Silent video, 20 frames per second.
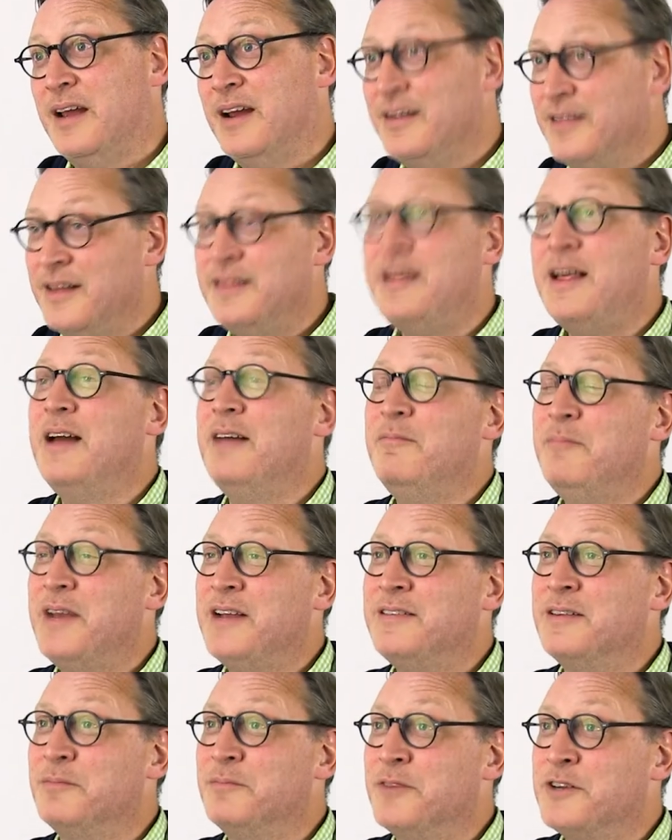And then that
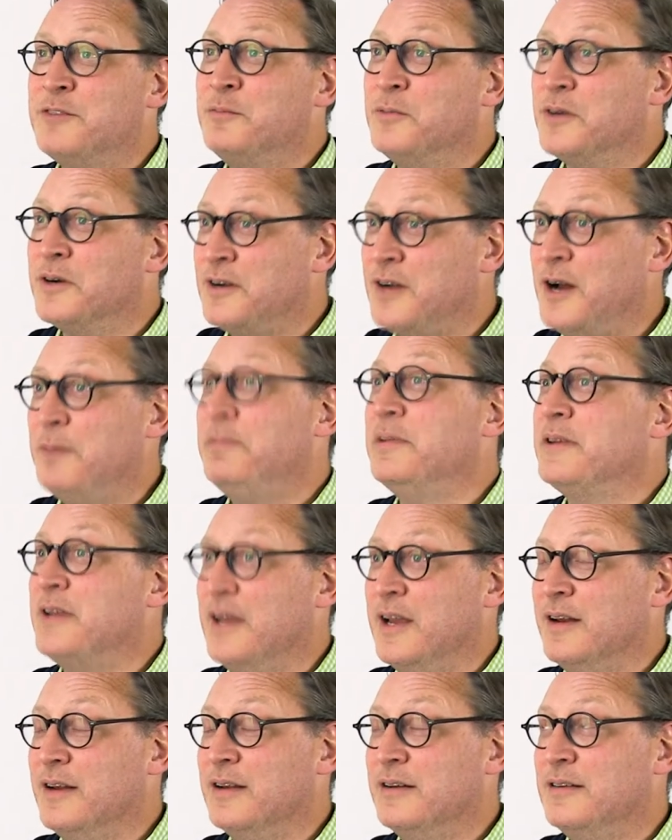makes it much more
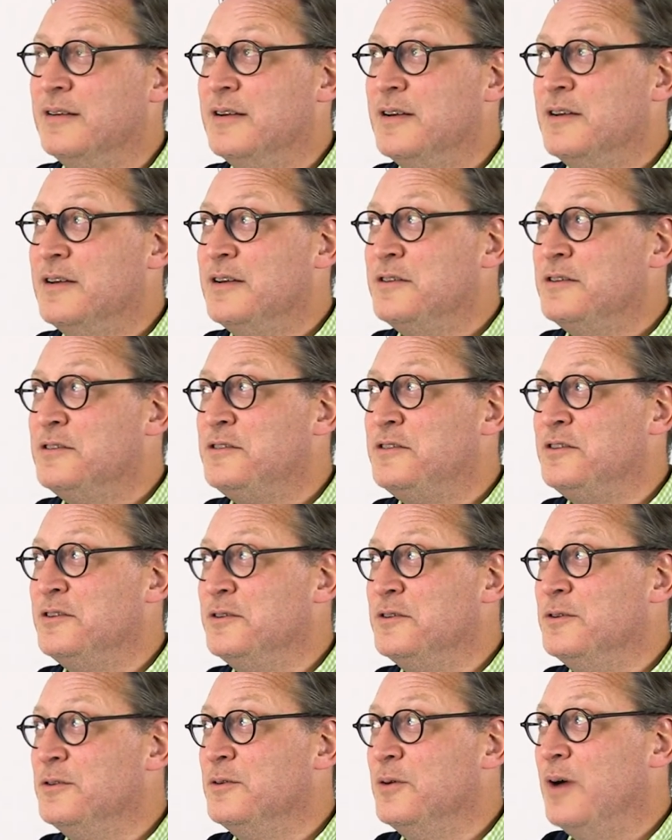complicated
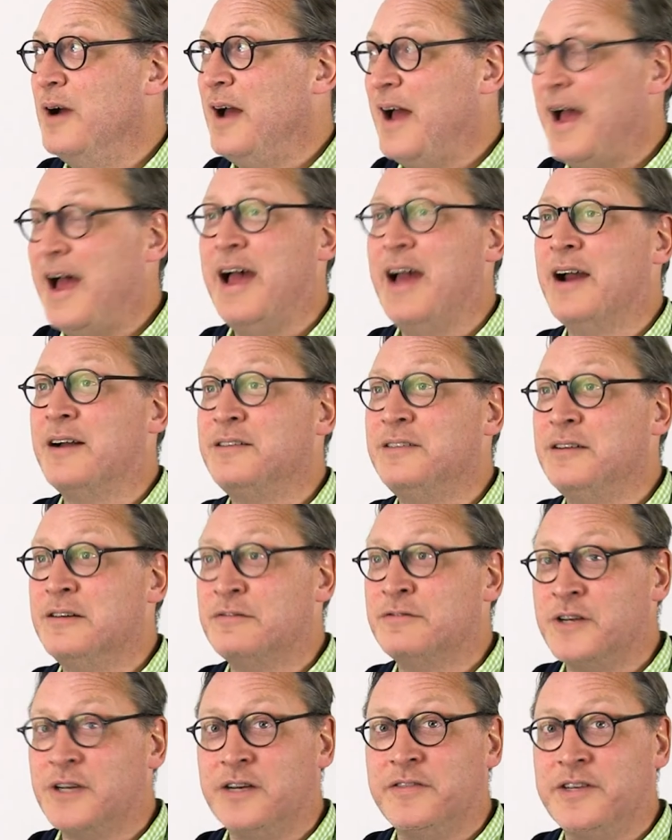to act in
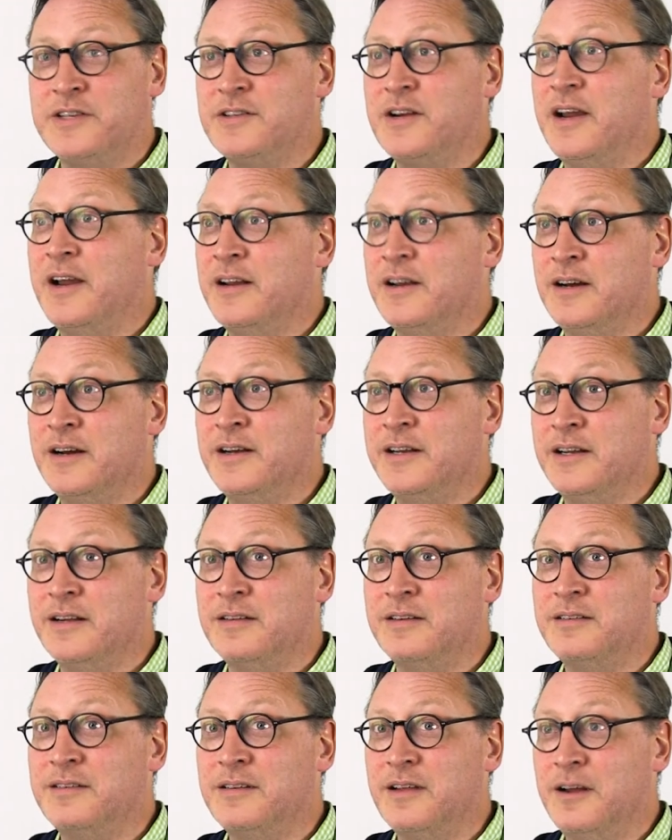front of a giant
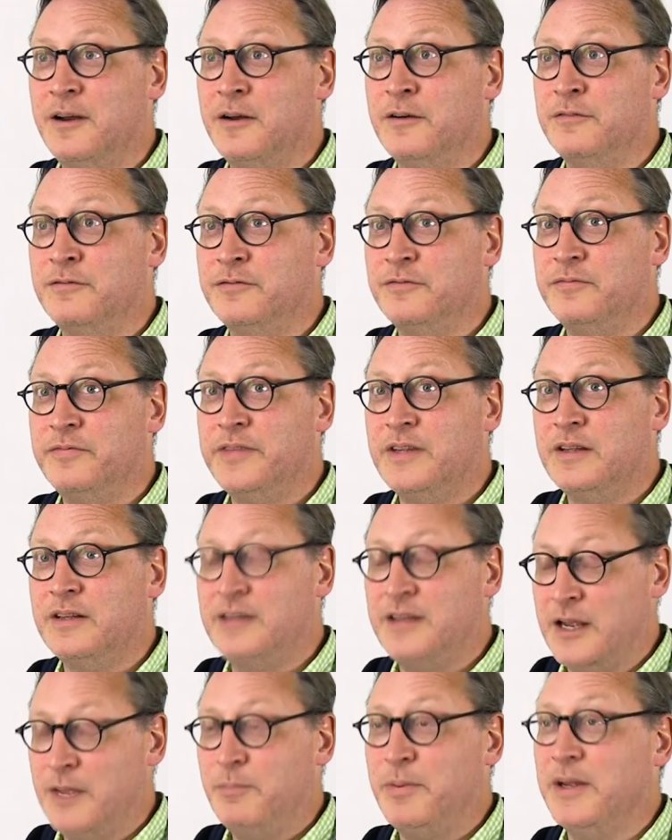audience of
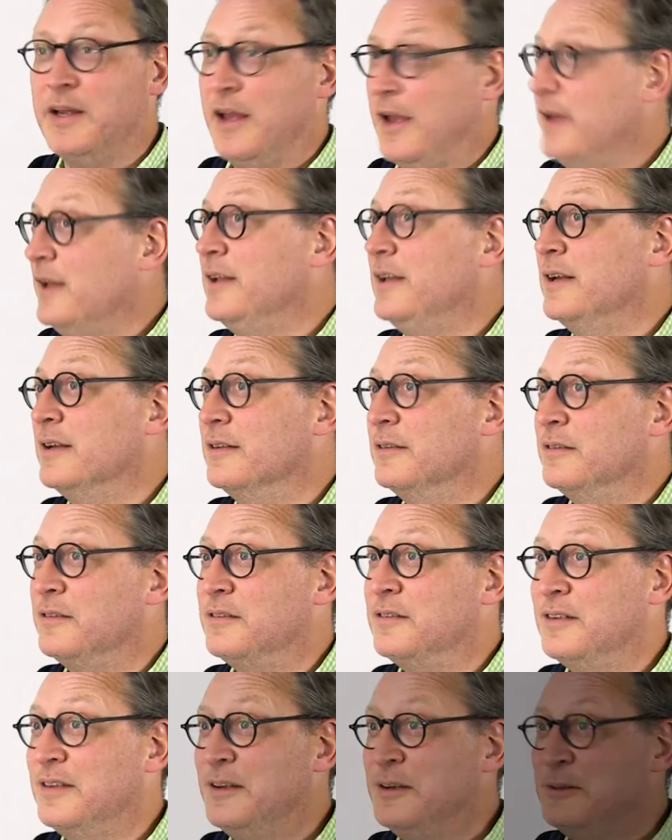gaping
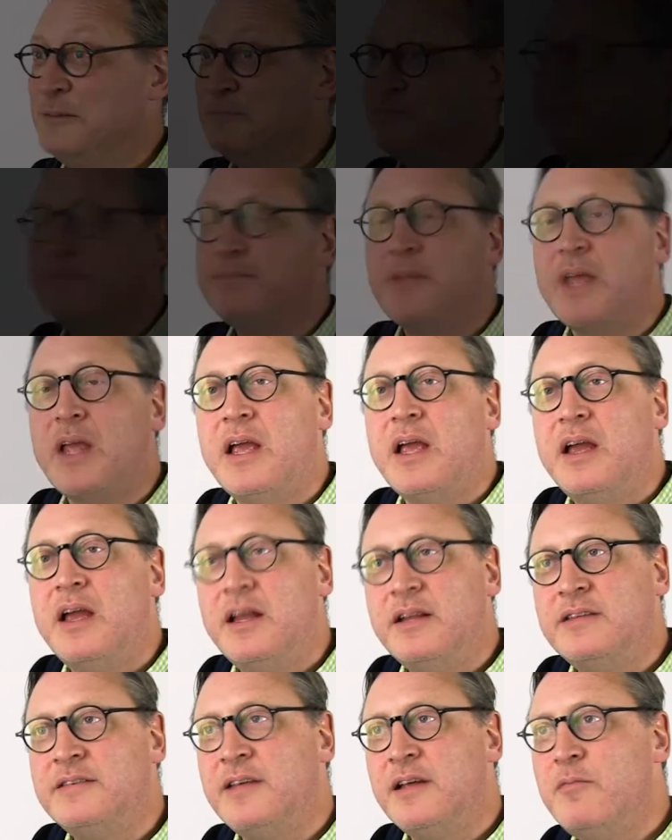aliens.
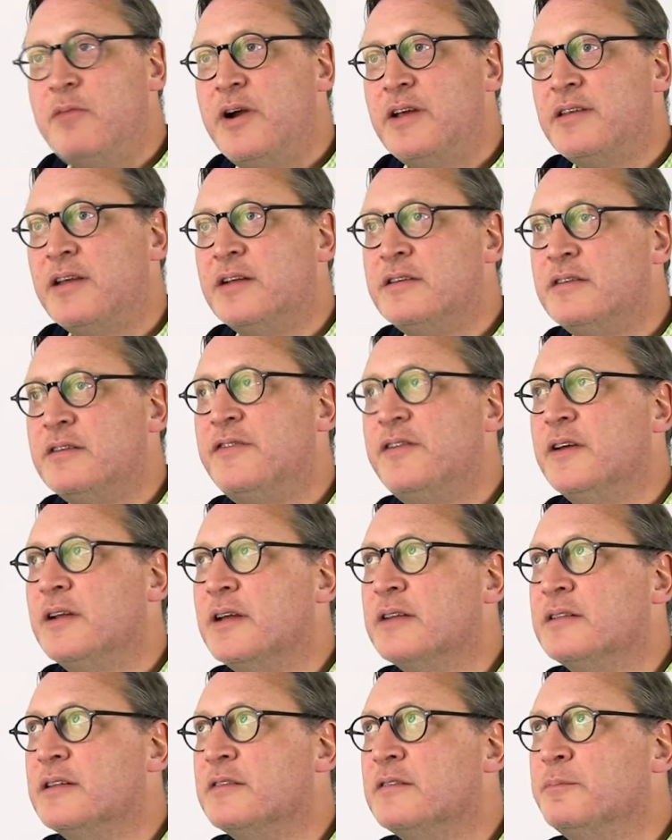In some ways, I do feel
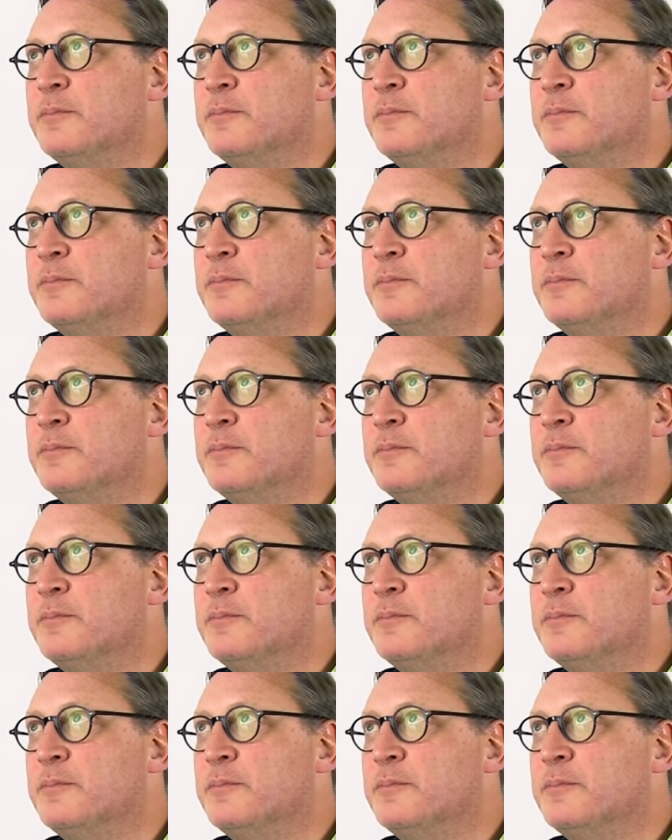like this